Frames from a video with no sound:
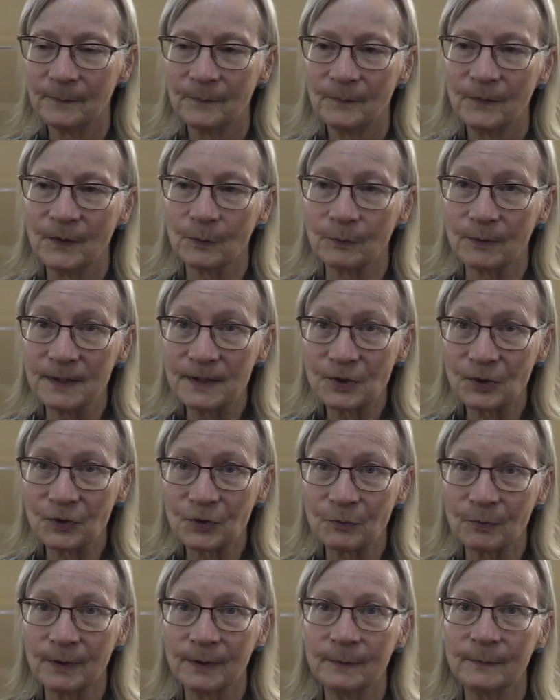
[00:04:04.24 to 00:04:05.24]
the research
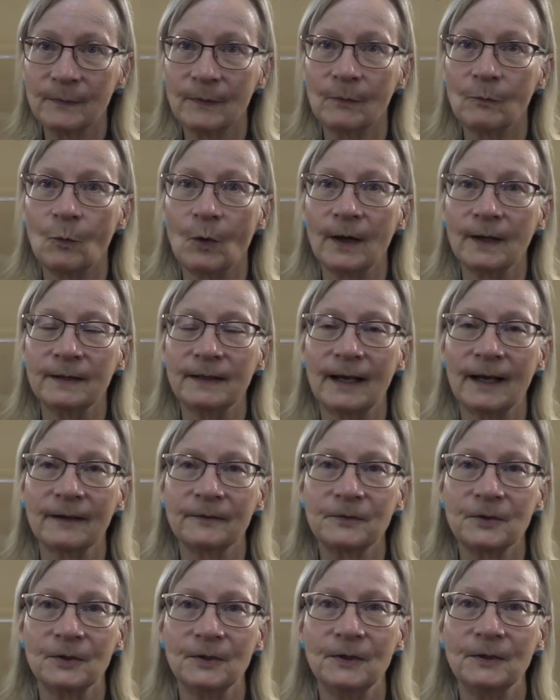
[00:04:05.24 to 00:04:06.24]
room one
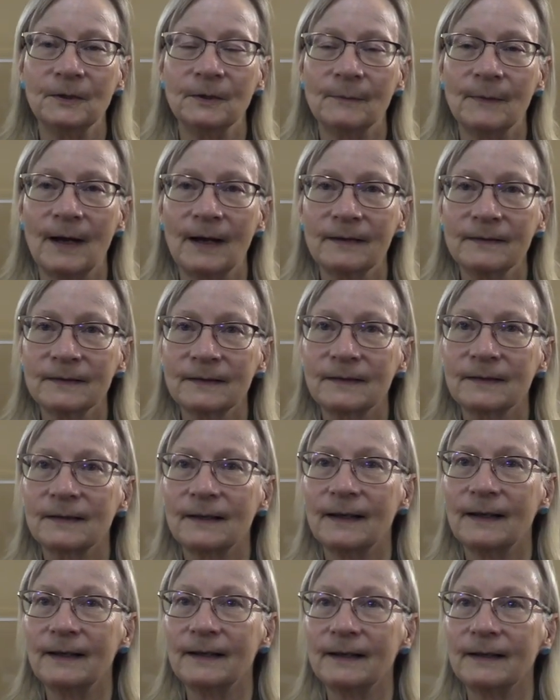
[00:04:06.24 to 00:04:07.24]
afternoon a month,
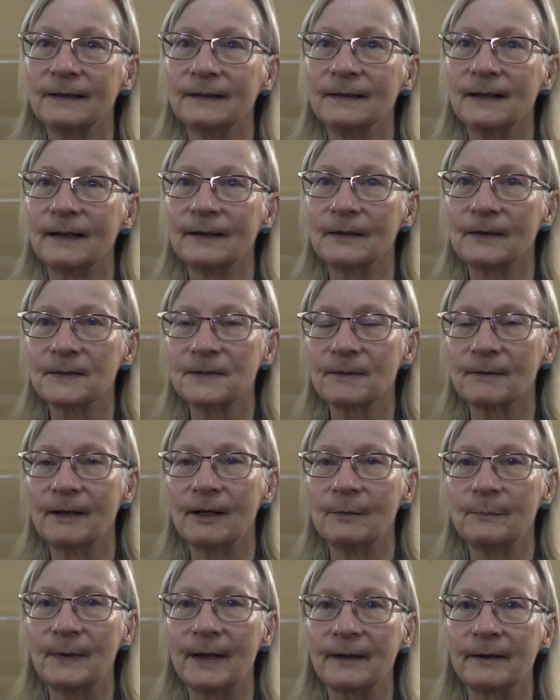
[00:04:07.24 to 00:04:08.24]
and I also
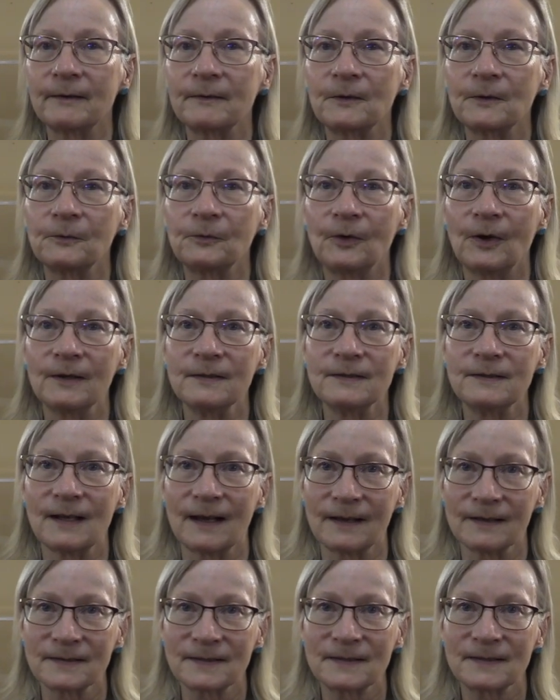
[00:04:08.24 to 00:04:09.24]
help out at the front
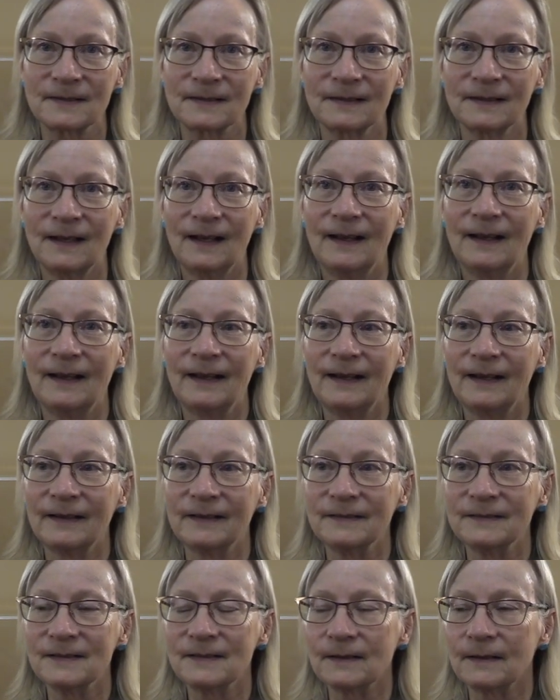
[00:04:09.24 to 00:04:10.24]
desk,
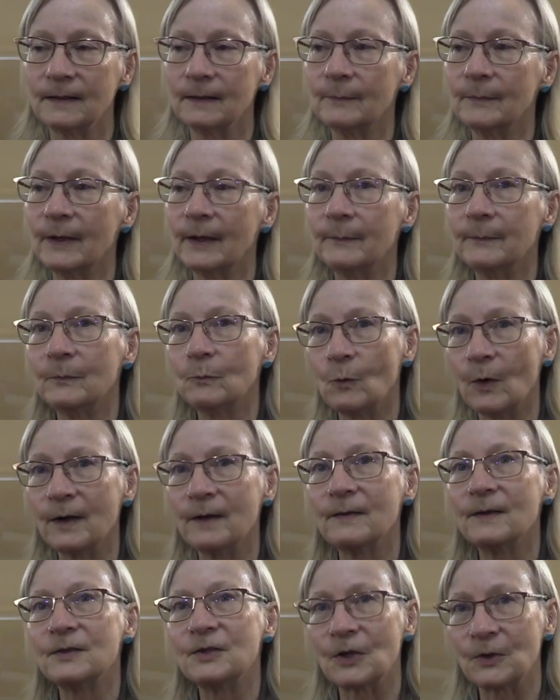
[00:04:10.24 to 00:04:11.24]
and I'm one
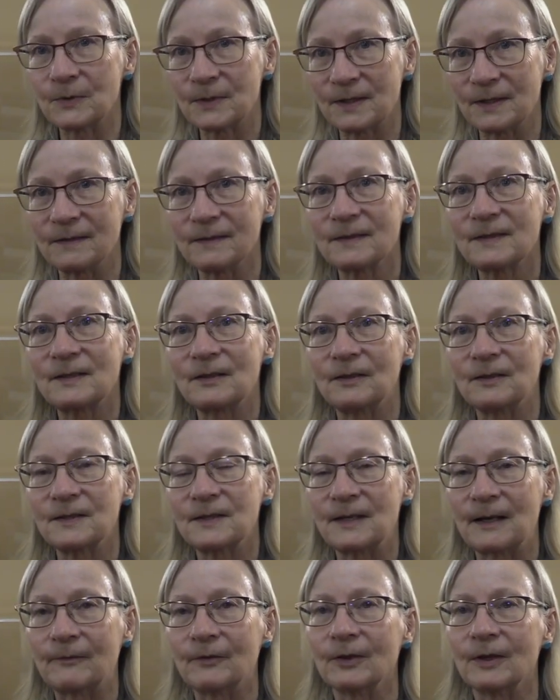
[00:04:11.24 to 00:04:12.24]
of the docents. There are
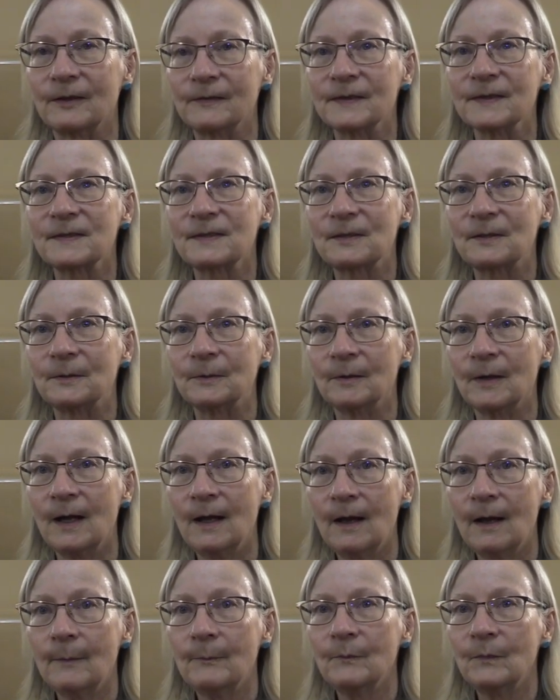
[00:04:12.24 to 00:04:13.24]
several of us who
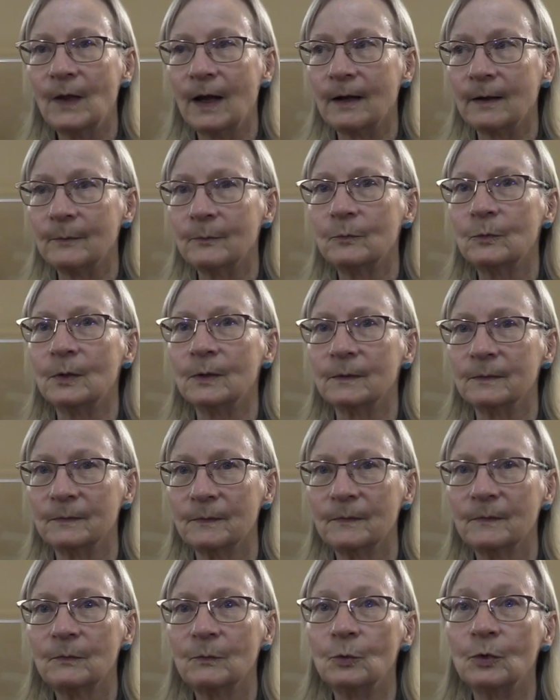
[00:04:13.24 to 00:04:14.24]

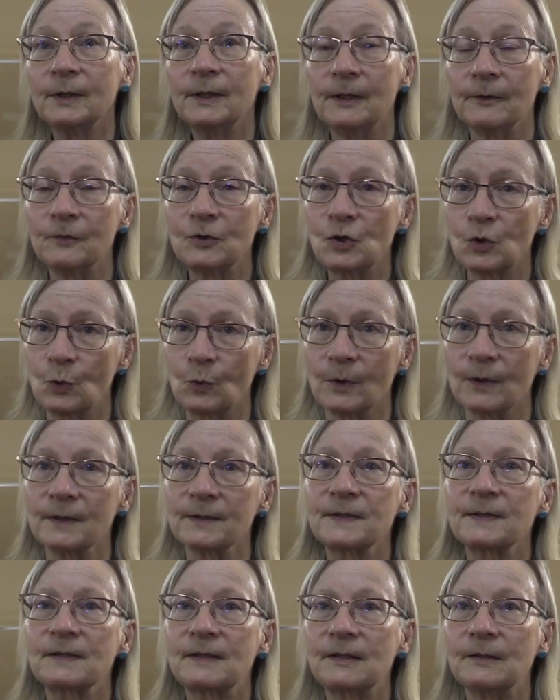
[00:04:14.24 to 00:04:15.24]
will give
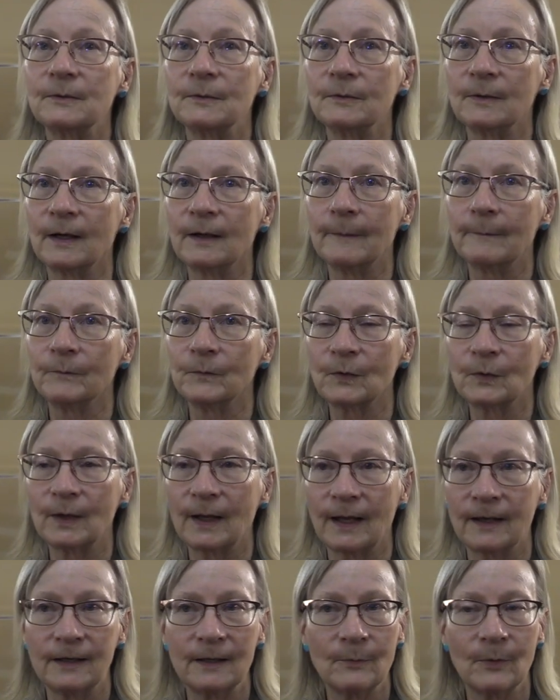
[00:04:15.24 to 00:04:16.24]
tours to
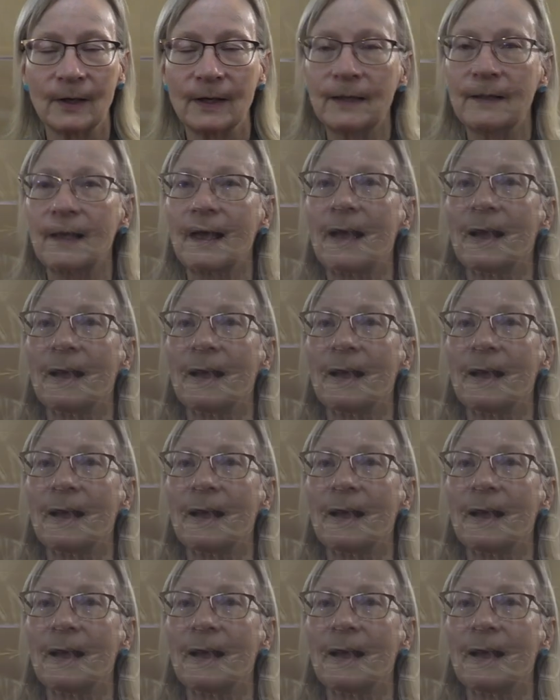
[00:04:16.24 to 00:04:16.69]
anybody that